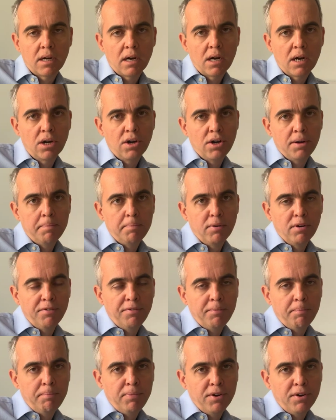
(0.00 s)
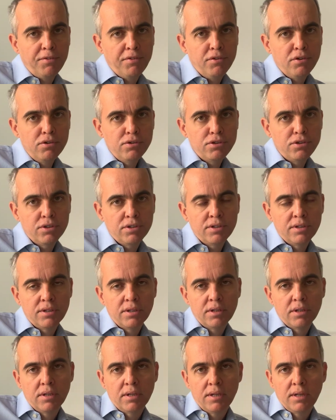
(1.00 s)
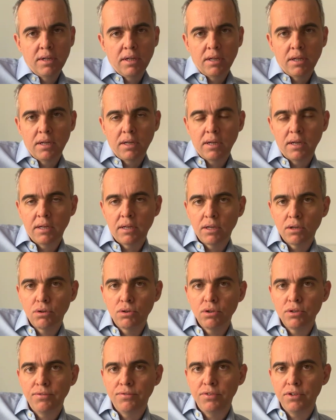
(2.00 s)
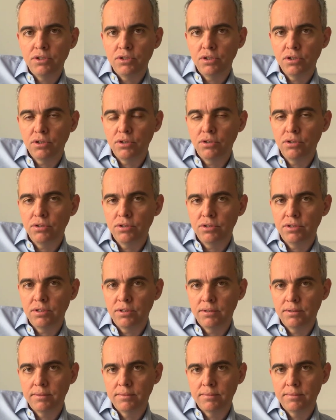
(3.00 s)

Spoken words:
artery perfusion and a good visual acuity.